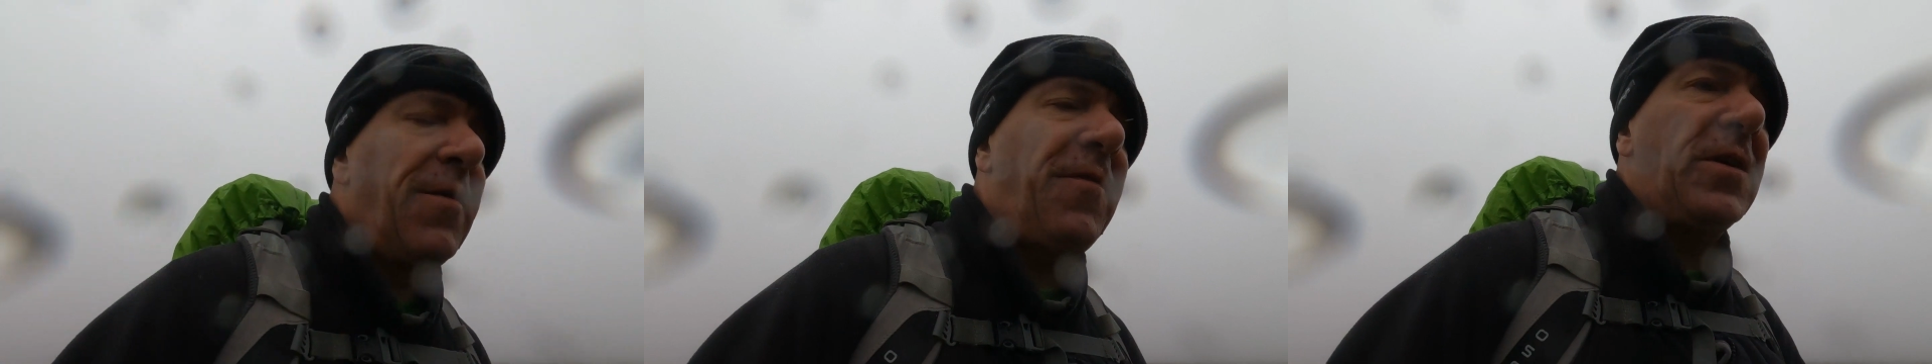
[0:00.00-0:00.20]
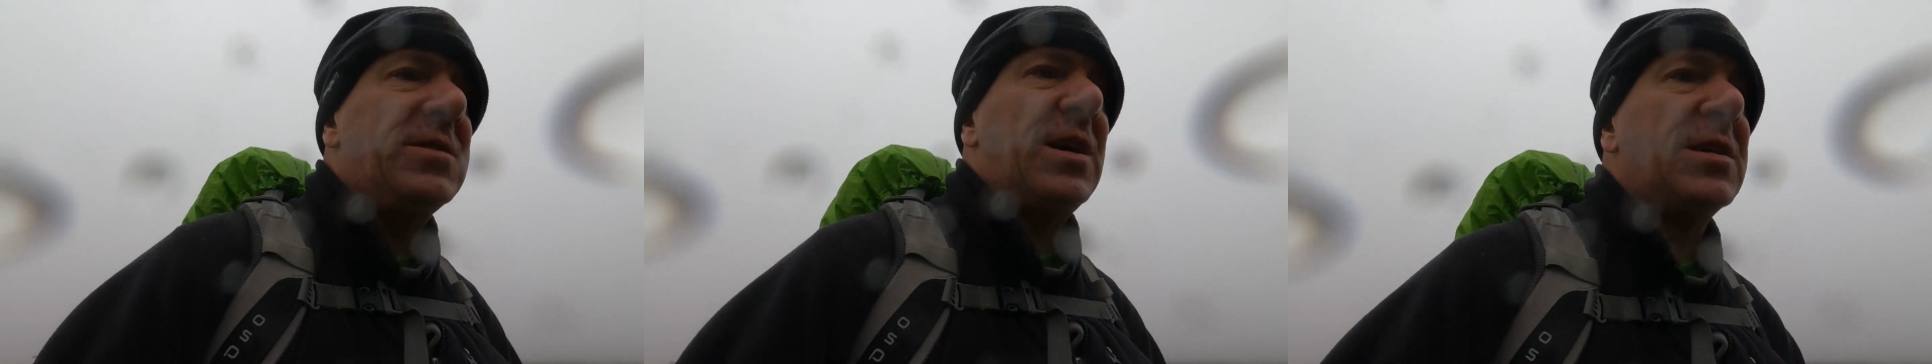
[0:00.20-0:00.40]
a
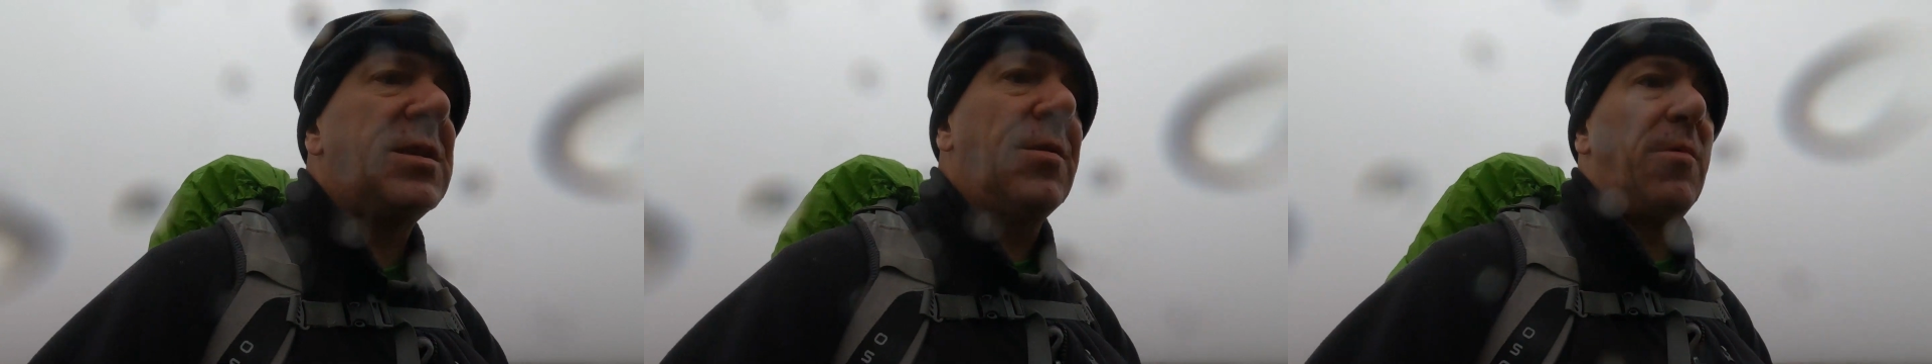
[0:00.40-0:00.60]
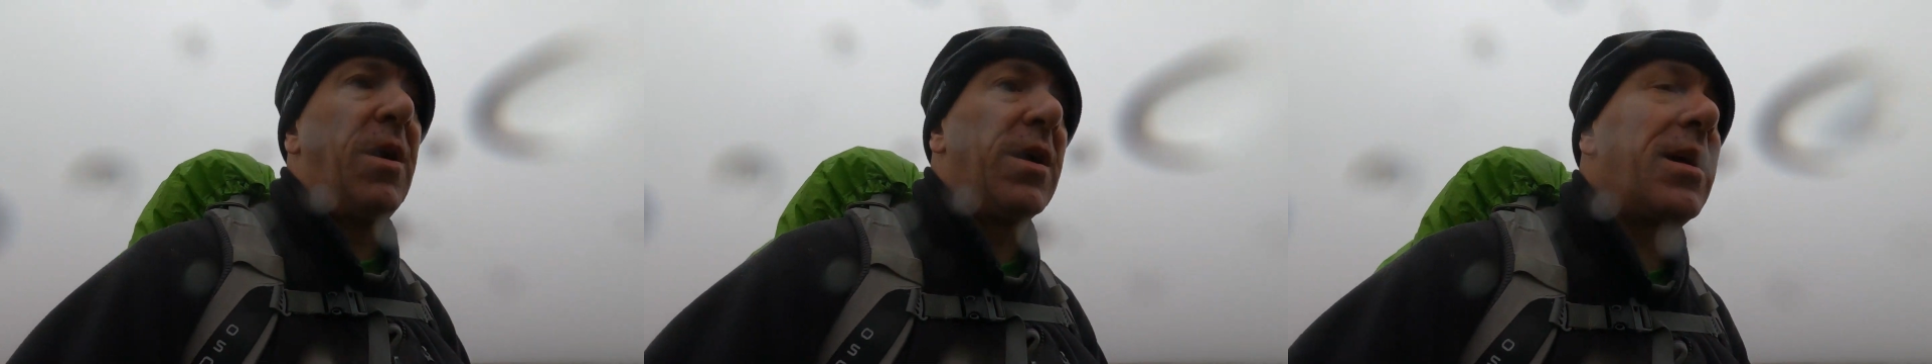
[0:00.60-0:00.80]

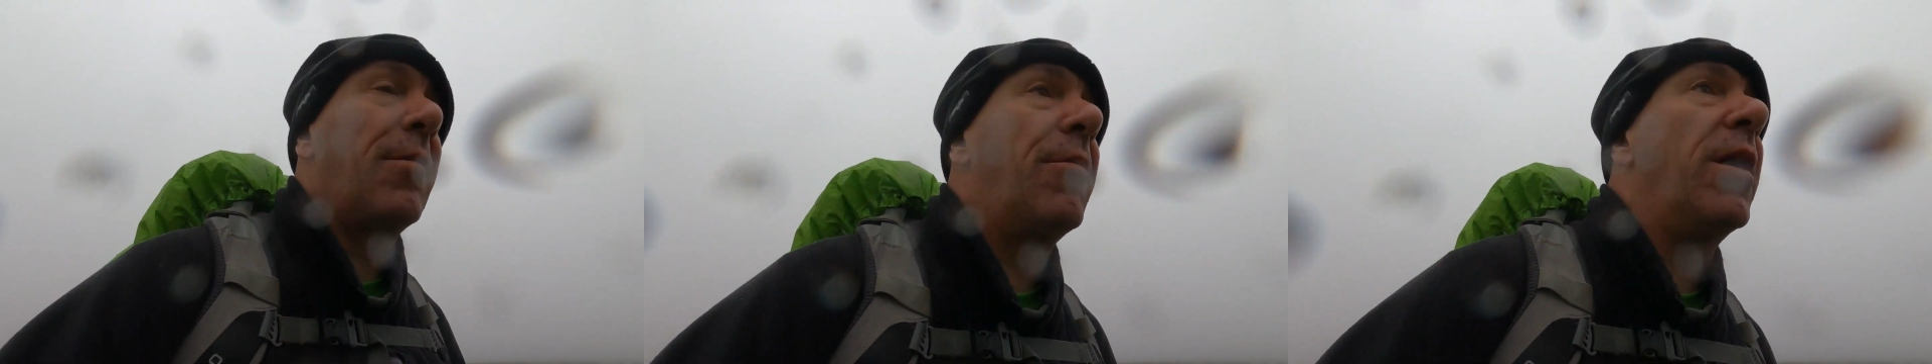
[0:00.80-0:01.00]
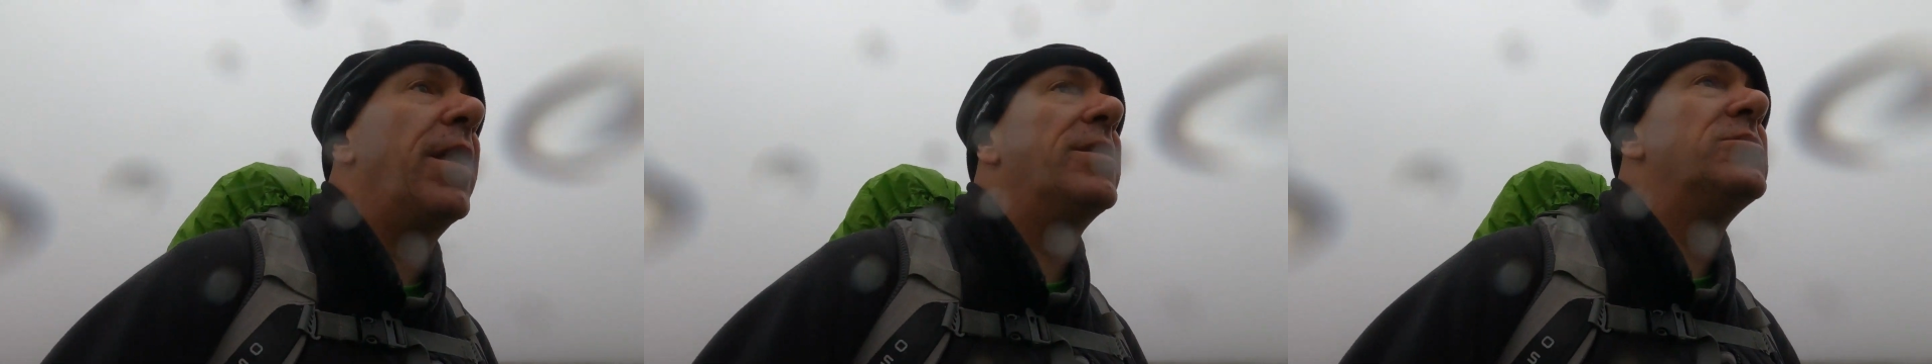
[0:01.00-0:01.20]
fantastic walk. I
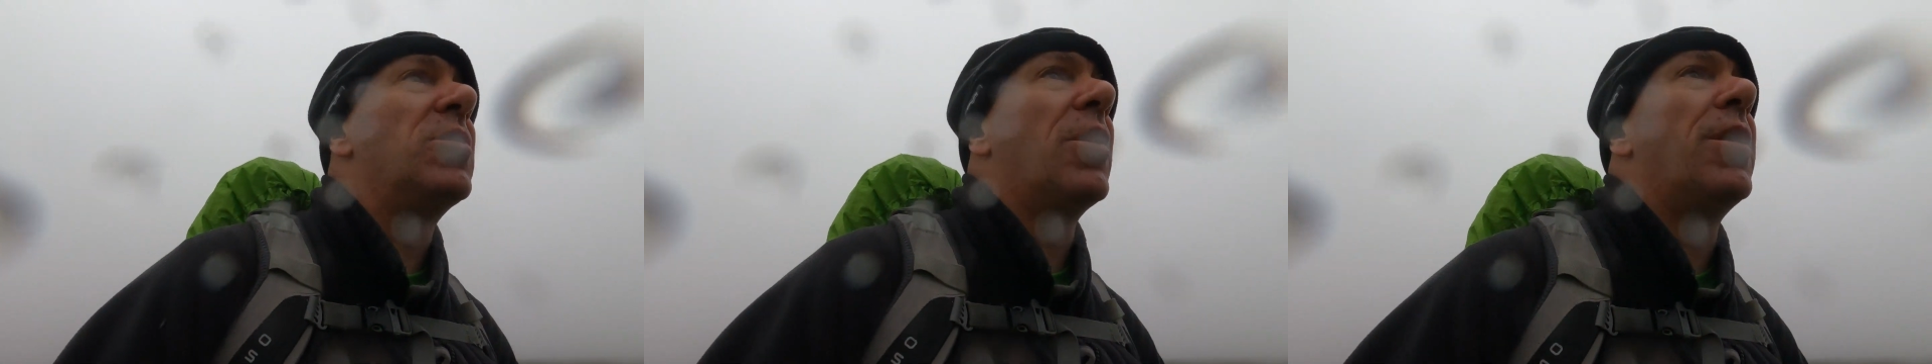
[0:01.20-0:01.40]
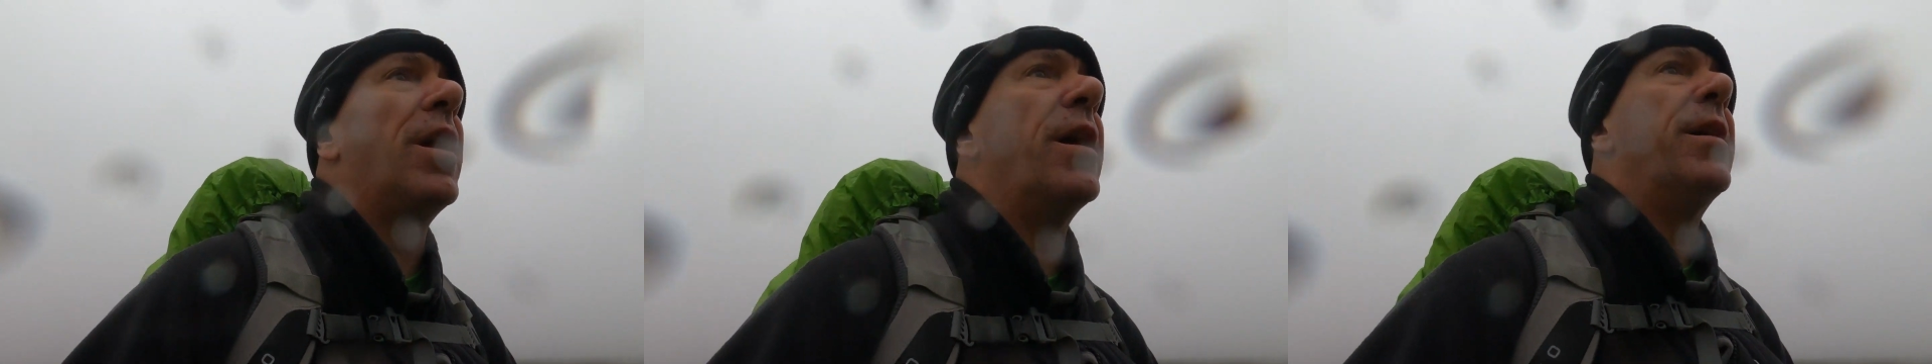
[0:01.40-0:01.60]
really
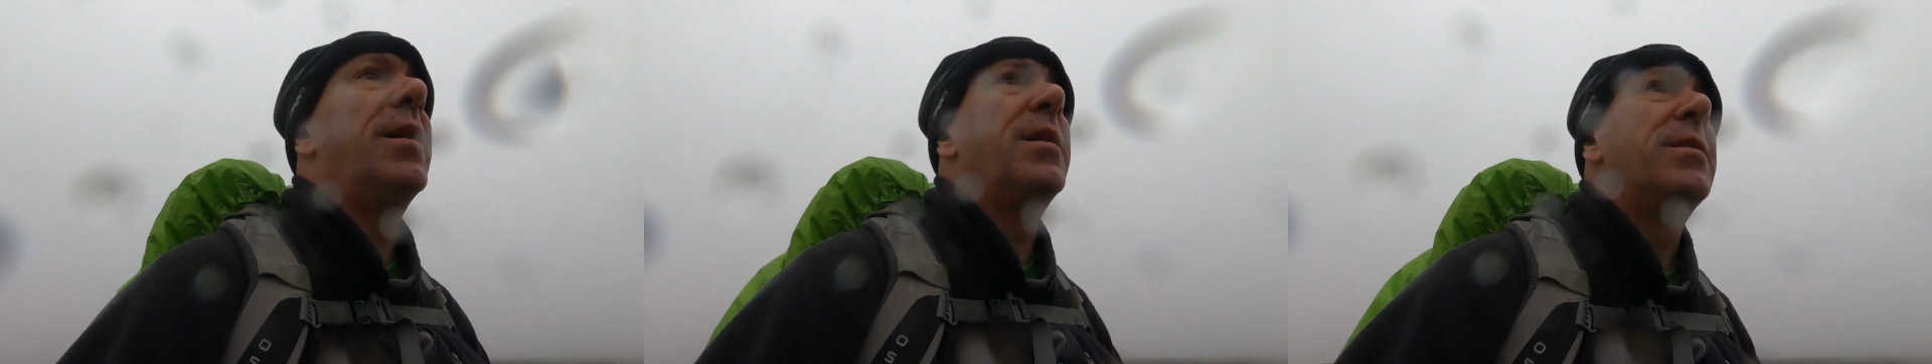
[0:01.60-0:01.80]
enjoyed it.